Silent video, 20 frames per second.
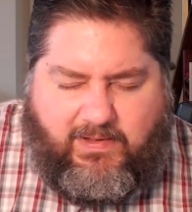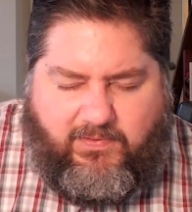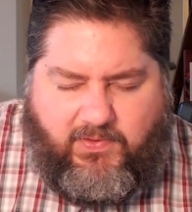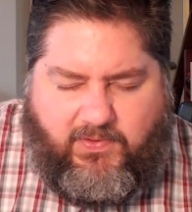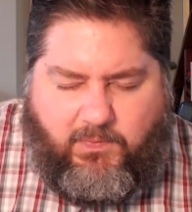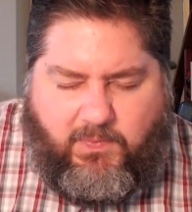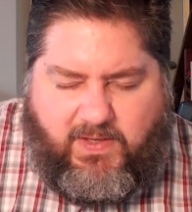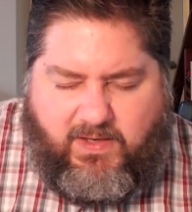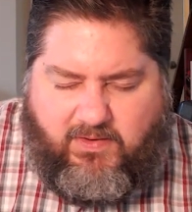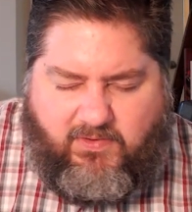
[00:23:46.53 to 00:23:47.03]

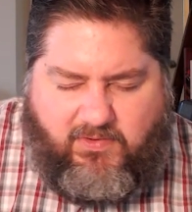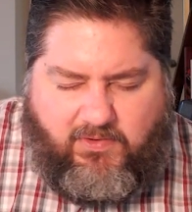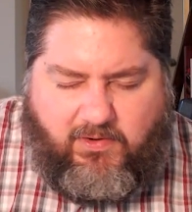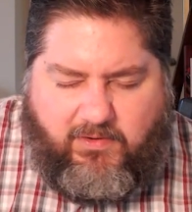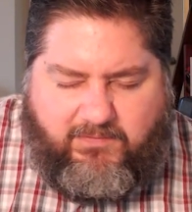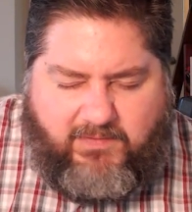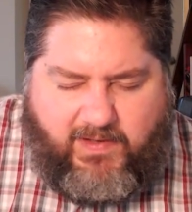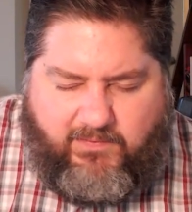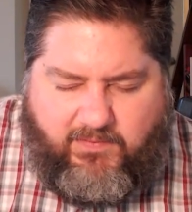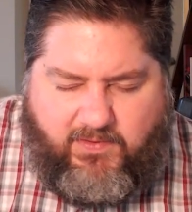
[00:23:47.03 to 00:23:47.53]
that we
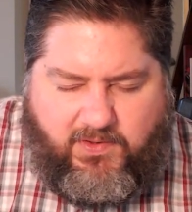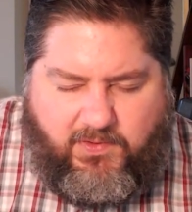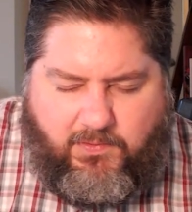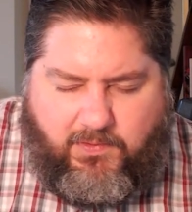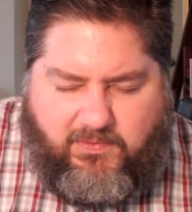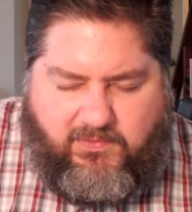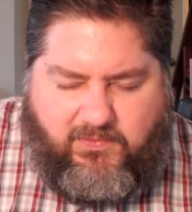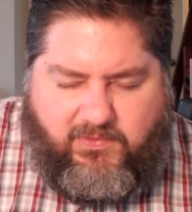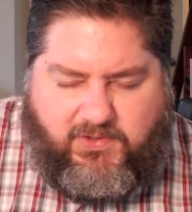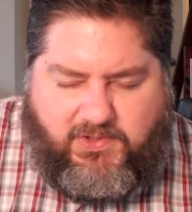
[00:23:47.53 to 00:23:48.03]
deserve to have the
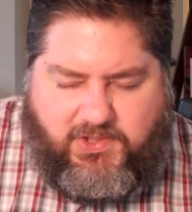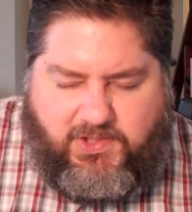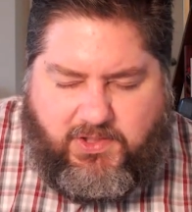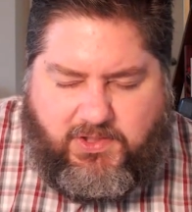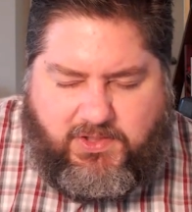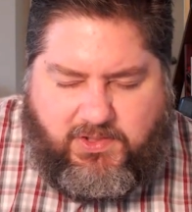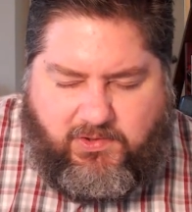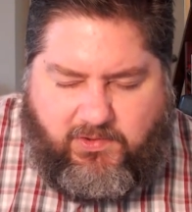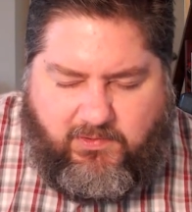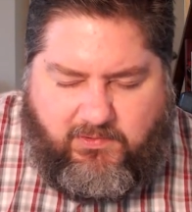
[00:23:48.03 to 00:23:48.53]
doors of the
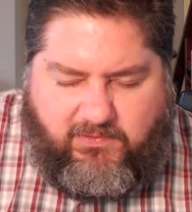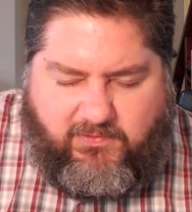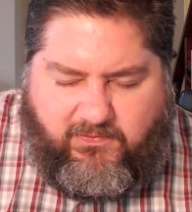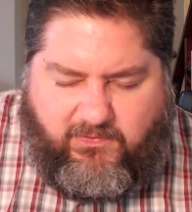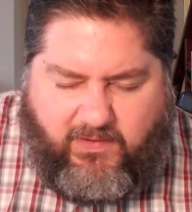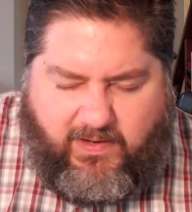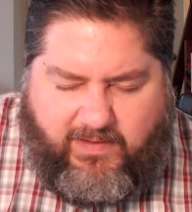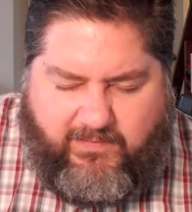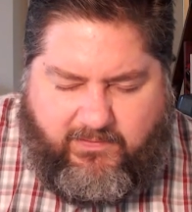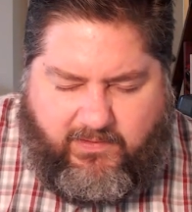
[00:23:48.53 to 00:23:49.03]
church closed
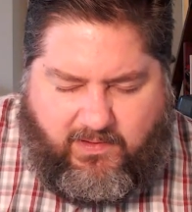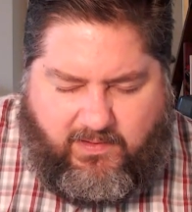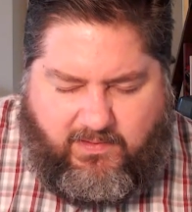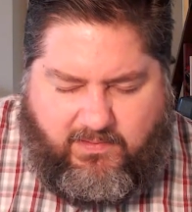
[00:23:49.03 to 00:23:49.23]
forever.